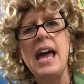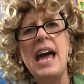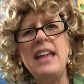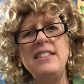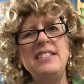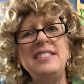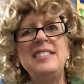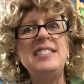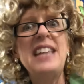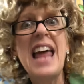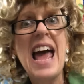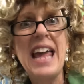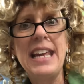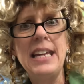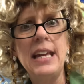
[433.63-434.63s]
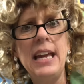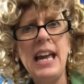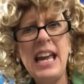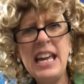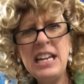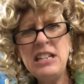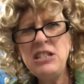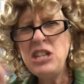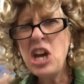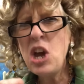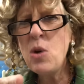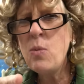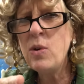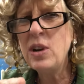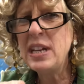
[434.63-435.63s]
And the snake, he
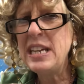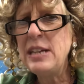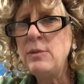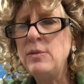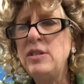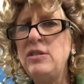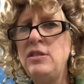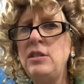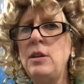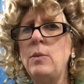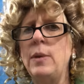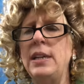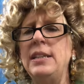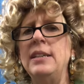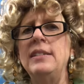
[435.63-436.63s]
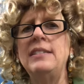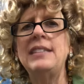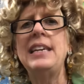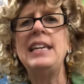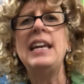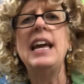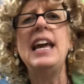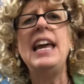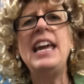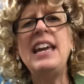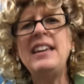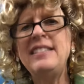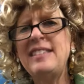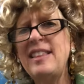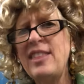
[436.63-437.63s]
knew what he was doing. See,
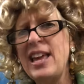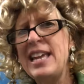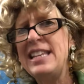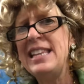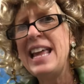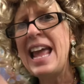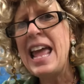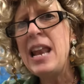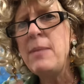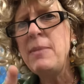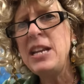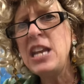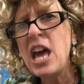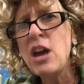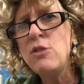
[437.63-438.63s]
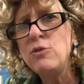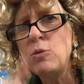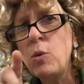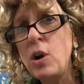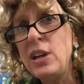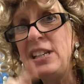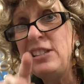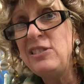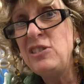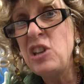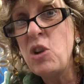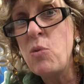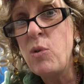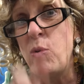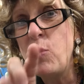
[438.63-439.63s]
here's the thing. The enemy knows what he's
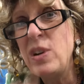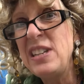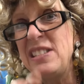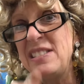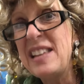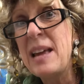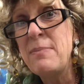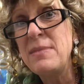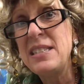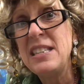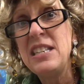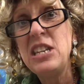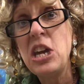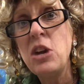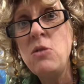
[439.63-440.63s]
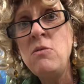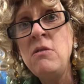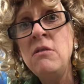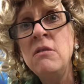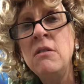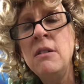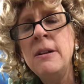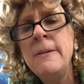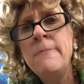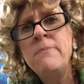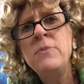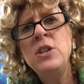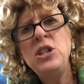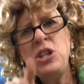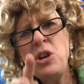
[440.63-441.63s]
doing when he's tempting you.
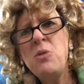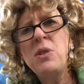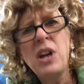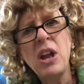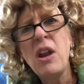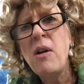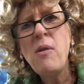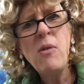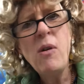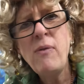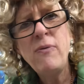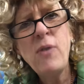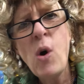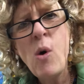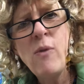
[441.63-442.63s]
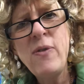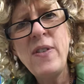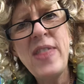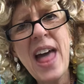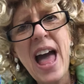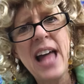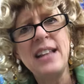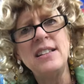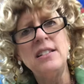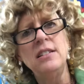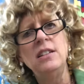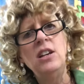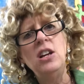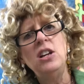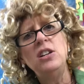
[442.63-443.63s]
You cannot fall for that.
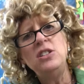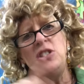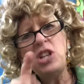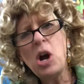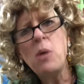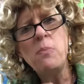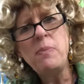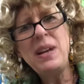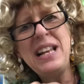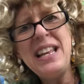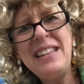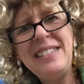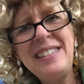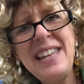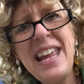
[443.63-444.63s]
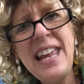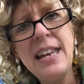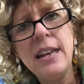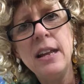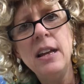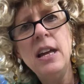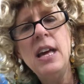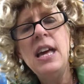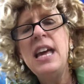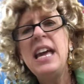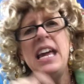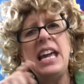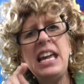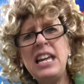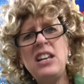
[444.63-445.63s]
Don't be listening.
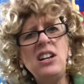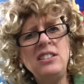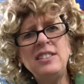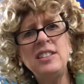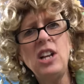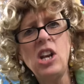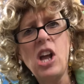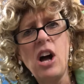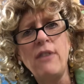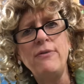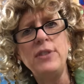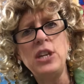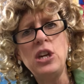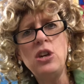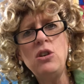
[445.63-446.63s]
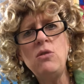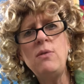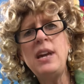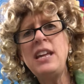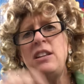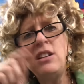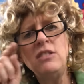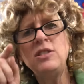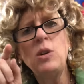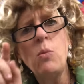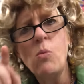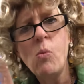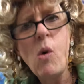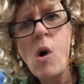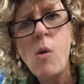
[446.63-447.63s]
He doesn't love you. He
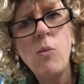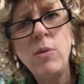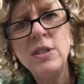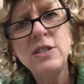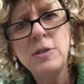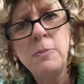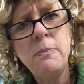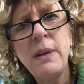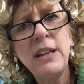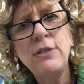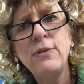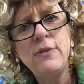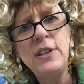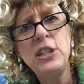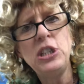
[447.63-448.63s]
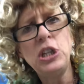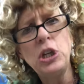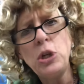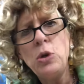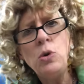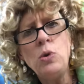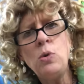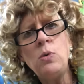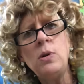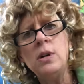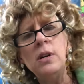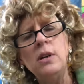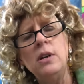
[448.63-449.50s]
doesn't want what's best for you.